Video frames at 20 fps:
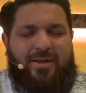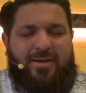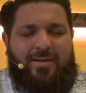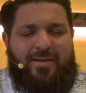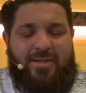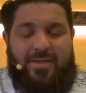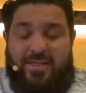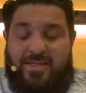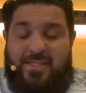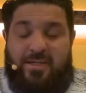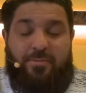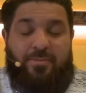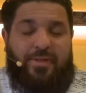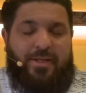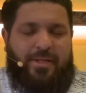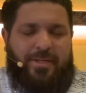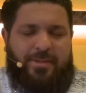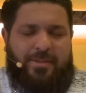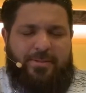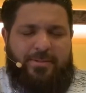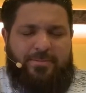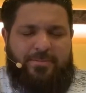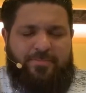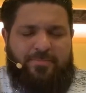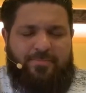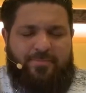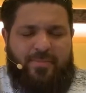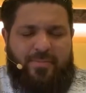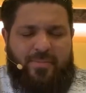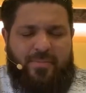to discipline.
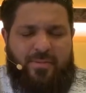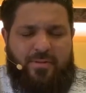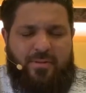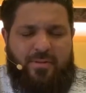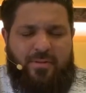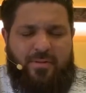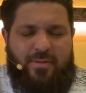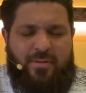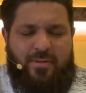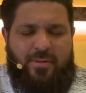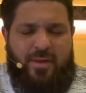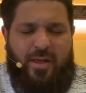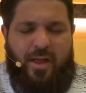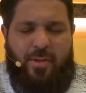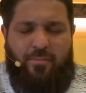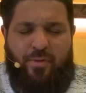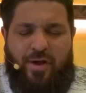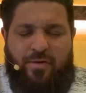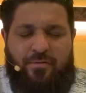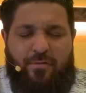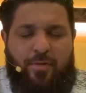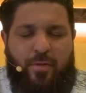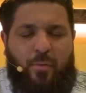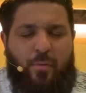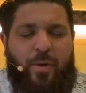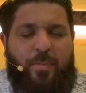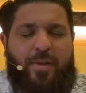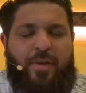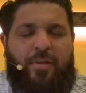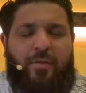I pray for the
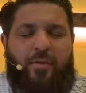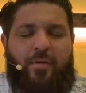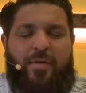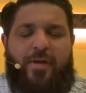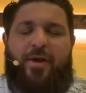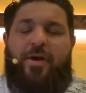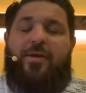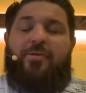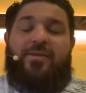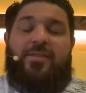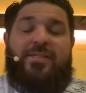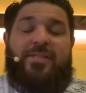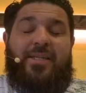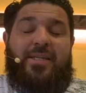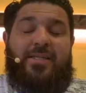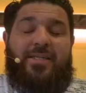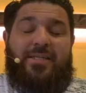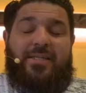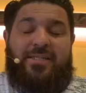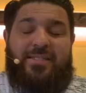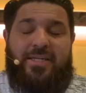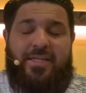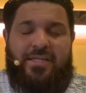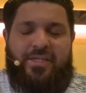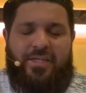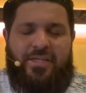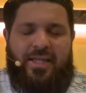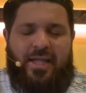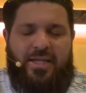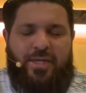women, Lord, that are listening to this
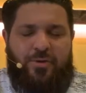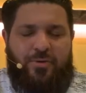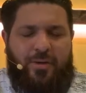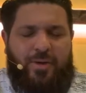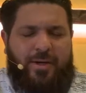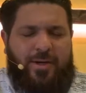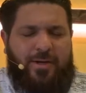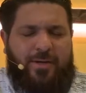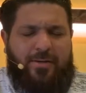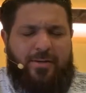teaching that you would uh,